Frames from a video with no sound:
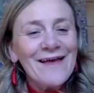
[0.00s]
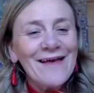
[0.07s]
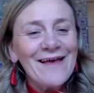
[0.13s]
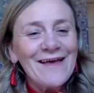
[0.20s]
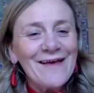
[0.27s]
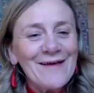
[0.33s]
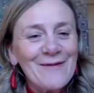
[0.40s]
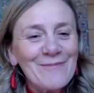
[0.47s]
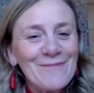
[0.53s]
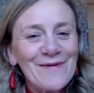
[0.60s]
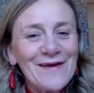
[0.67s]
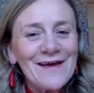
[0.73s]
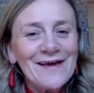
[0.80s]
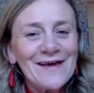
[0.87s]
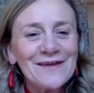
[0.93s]
And
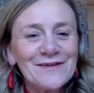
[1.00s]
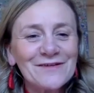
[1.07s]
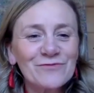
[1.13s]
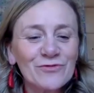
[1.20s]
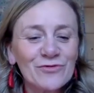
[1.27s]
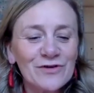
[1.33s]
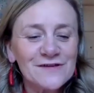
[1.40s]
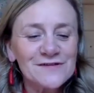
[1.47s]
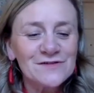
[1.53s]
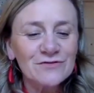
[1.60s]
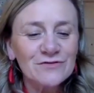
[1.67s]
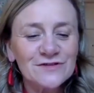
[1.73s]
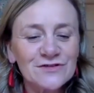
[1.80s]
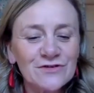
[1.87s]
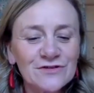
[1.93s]
Ruairi is
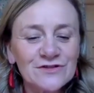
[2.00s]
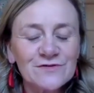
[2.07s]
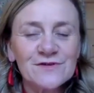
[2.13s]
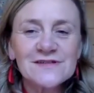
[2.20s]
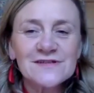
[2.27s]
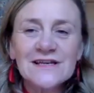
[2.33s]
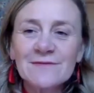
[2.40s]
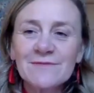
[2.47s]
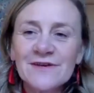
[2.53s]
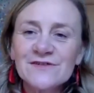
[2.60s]
going to talk to us a little bit.